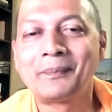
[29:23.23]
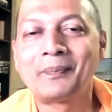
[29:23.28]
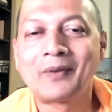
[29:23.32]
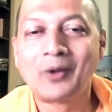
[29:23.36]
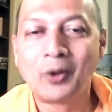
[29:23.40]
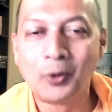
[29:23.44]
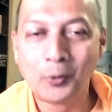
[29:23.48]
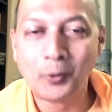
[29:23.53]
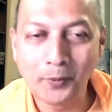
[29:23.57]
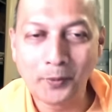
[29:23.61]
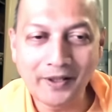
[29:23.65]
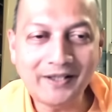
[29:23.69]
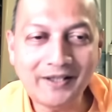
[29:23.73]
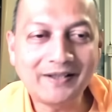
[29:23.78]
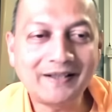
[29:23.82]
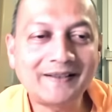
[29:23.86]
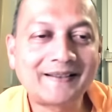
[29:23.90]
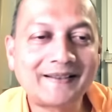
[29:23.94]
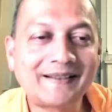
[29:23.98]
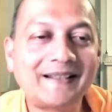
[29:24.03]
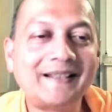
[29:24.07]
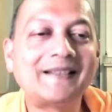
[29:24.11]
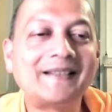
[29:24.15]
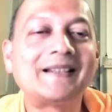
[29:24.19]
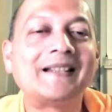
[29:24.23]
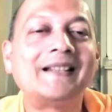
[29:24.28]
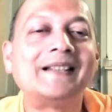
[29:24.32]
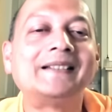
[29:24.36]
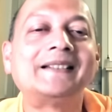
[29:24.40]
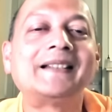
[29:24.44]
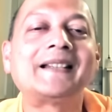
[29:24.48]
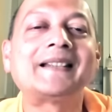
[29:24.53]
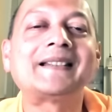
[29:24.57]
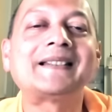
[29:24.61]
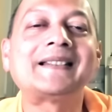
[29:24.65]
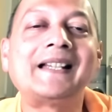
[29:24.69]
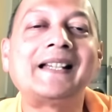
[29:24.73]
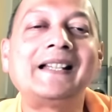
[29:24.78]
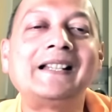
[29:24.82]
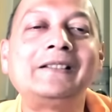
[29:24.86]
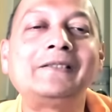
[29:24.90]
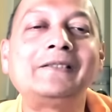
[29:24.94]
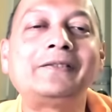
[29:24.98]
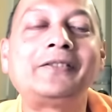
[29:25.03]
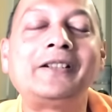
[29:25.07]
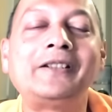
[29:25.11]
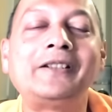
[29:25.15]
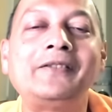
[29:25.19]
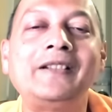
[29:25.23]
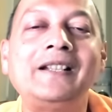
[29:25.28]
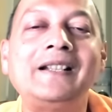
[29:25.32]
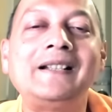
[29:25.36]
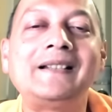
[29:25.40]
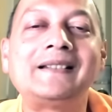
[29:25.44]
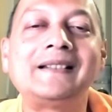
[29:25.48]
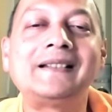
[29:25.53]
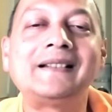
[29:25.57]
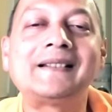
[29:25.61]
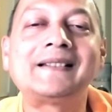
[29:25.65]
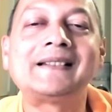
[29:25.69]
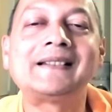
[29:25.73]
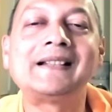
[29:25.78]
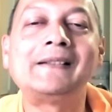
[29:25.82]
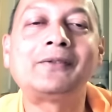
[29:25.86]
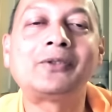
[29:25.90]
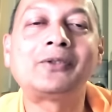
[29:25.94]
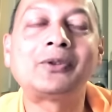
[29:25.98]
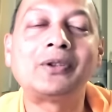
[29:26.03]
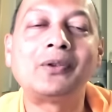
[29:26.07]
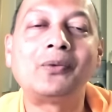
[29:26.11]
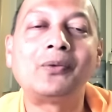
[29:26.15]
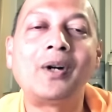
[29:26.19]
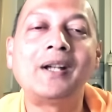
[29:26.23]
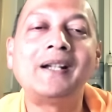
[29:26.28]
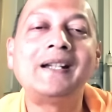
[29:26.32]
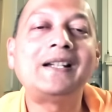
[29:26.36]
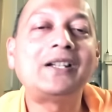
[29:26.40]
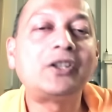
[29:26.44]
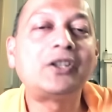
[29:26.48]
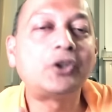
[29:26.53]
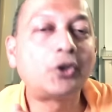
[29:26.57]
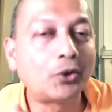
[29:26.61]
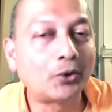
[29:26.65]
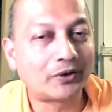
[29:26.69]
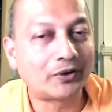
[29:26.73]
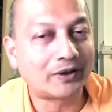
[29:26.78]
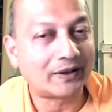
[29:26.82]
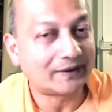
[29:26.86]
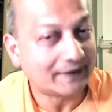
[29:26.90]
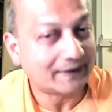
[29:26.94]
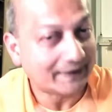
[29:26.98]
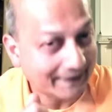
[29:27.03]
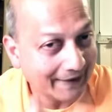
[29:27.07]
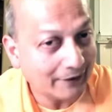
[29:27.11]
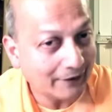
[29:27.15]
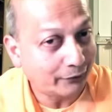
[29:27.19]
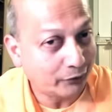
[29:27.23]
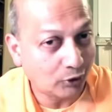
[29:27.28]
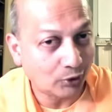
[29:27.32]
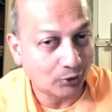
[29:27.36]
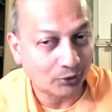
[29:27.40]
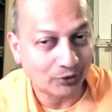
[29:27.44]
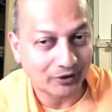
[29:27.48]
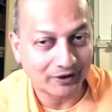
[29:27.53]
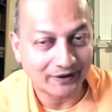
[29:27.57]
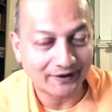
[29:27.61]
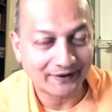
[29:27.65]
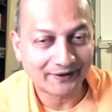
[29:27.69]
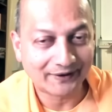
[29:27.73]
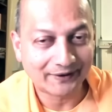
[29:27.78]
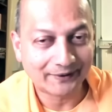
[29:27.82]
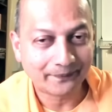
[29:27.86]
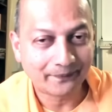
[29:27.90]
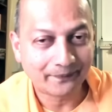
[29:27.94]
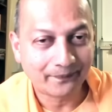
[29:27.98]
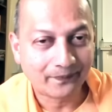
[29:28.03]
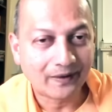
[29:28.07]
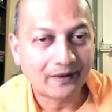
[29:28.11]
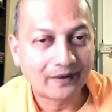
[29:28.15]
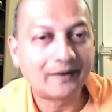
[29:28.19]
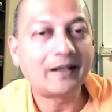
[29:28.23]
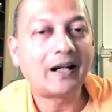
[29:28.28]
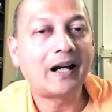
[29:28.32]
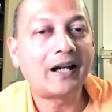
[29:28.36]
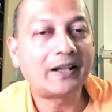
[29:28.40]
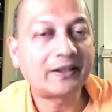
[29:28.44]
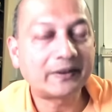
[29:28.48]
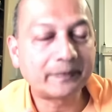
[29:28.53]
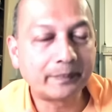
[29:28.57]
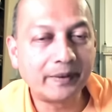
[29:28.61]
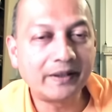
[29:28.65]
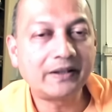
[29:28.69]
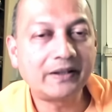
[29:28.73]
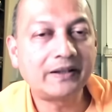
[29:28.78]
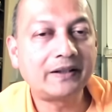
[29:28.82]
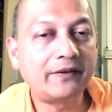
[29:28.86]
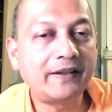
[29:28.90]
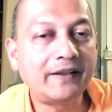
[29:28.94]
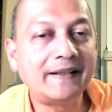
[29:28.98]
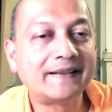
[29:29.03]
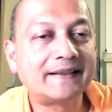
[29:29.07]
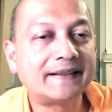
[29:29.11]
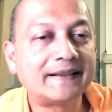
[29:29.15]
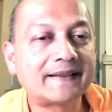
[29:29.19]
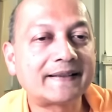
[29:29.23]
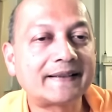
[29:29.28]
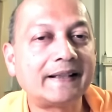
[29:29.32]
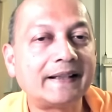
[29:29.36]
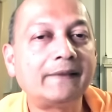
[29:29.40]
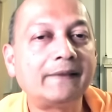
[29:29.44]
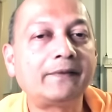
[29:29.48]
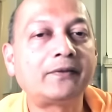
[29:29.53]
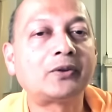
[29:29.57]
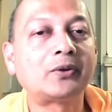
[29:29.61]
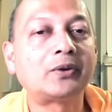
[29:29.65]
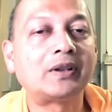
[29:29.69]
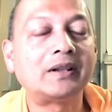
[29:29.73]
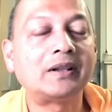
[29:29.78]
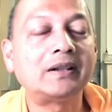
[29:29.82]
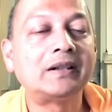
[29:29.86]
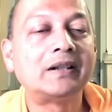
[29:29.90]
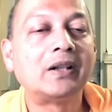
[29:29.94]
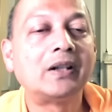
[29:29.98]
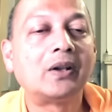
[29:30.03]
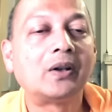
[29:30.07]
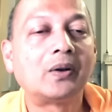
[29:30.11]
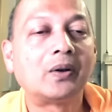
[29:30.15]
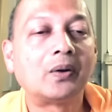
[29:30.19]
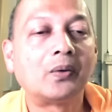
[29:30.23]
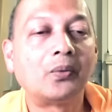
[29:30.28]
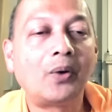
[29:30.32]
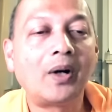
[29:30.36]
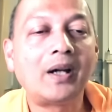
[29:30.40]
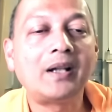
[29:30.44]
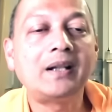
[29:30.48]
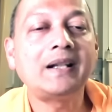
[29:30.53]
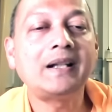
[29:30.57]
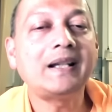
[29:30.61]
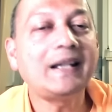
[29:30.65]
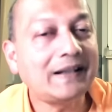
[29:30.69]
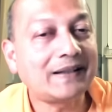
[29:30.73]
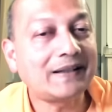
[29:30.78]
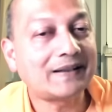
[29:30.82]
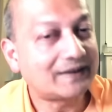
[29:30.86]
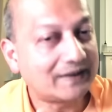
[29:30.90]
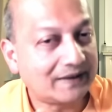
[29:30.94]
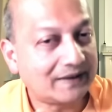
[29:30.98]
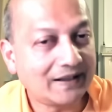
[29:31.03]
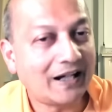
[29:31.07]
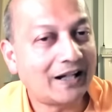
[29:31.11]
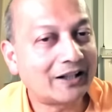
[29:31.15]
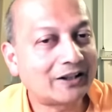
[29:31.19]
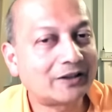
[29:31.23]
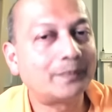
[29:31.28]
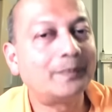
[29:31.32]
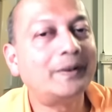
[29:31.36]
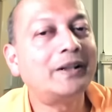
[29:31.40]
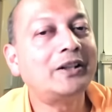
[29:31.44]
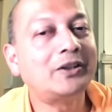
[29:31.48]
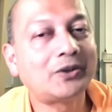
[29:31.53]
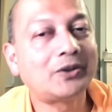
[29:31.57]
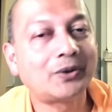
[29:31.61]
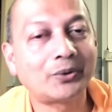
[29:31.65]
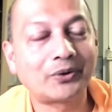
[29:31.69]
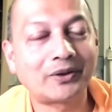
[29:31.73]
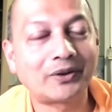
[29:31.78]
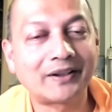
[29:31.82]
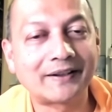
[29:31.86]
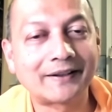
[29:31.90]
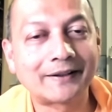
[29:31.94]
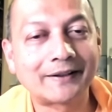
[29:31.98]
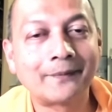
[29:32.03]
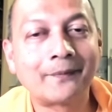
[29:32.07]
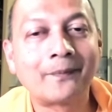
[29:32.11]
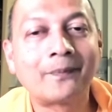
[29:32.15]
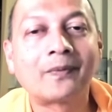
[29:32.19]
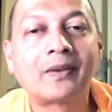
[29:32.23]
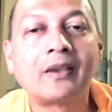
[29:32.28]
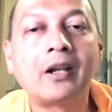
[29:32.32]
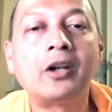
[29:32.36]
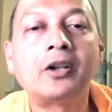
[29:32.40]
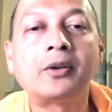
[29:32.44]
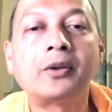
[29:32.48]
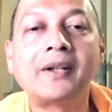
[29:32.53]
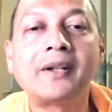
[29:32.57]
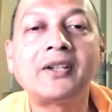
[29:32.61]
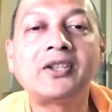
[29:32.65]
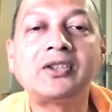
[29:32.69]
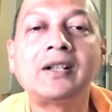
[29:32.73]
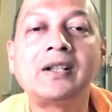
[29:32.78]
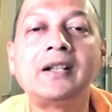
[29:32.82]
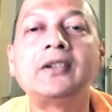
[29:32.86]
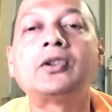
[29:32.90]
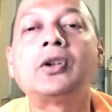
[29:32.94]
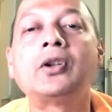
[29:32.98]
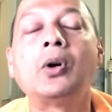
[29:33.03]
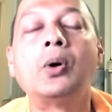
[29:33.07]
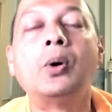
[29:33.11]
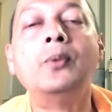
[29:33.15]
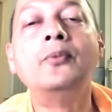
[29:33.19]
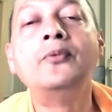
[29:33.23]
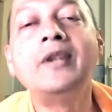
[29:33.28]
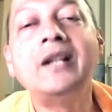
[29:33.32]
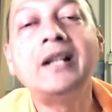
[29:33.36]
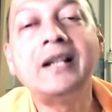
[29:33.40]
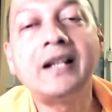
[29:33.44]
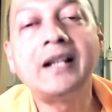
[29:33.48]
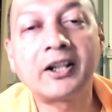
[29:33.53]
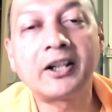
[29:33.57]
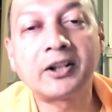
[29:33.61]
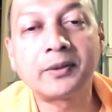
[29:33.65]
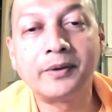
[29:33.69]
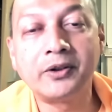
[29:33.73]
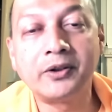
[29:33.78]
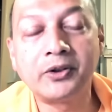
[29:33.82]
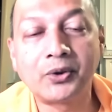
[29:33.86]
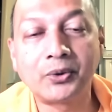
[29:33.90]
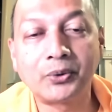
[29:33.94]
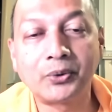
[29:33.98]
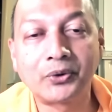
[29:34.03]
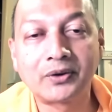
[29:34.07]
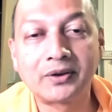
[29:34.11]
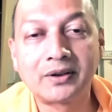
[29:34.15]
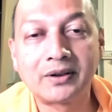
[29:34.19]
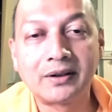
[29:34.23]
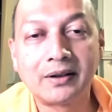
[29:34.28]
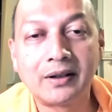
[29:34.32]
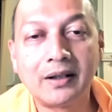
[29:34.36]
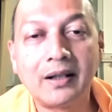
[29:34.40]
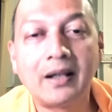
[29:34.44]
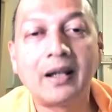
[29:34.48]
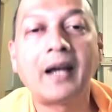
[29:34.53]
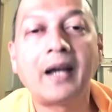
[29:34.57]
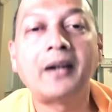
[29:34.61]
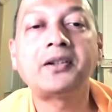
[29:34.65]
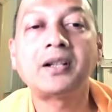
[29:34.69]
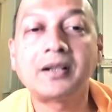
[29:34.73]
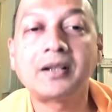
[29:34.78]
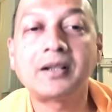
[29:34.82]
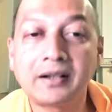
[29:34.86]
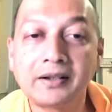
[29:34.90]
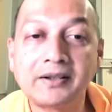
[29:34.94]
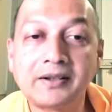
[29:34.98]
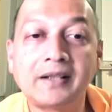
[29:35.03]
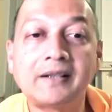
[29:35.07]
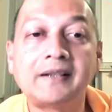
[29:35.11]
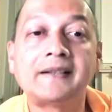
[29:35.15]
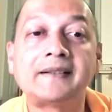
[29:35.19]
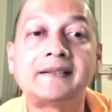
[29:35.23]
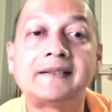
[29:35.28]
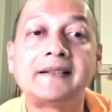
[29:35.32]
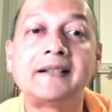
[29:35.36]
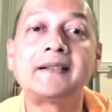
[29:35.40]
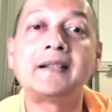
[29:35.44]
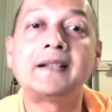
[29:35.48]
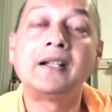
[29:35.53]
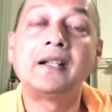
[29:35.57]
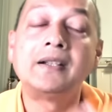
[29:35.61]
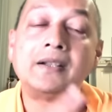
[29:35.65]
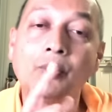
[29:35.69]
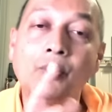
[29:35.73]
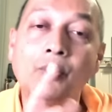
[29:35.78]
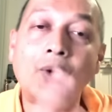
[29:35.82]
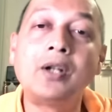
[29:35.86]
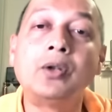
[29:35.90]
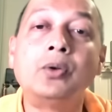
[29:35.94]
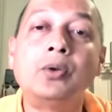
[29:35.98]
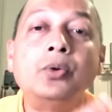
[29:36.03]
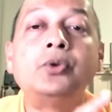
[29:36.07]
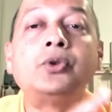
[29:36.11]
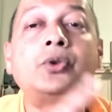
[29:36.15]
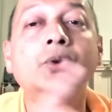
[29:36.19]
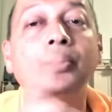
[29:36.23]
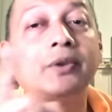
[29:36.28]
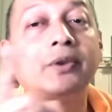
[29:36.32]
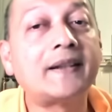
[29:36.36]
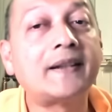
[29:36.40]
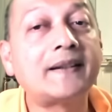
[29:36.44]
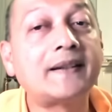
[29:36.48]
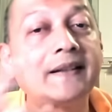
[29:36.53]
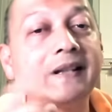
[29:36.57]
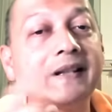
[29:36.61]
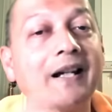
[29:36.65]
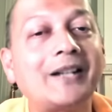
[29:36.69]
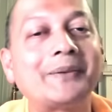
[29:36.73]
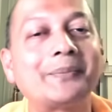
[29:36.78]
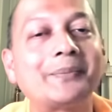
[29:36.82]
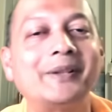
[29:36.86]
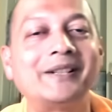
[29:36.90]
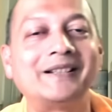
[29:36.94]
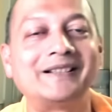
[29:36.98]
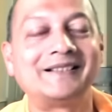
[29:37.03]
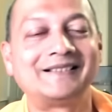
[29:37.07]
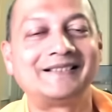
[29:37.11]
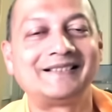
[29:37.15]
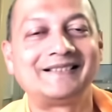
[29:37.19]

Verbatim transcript: Upanishad says, the self reveals itself to the one it chooses. The self chooses. The Atman reveals itself to the one the Atman chooses. Now the question is, whom will the Atman choose? And Shankaracharya says, the one who chooses the Atman.